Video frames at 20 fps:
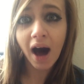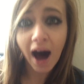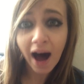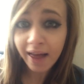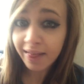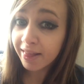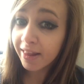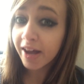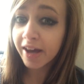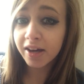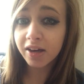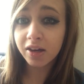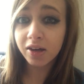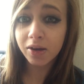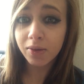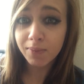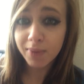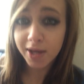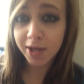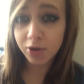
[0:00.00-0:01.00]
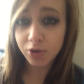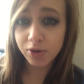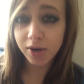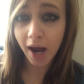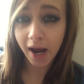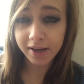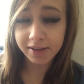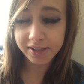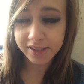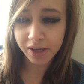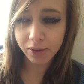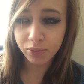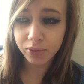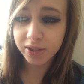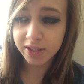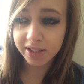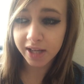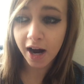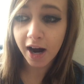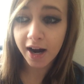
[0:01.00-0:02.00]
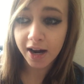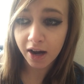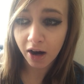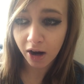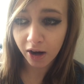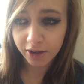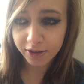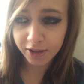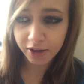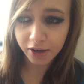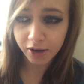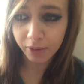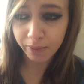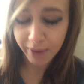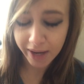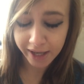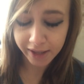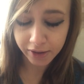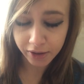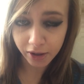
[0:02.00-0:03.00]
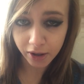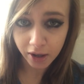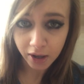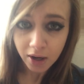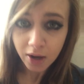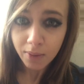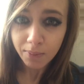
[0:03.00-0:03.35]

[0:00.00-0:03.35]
I like commander decks that rely on their commander,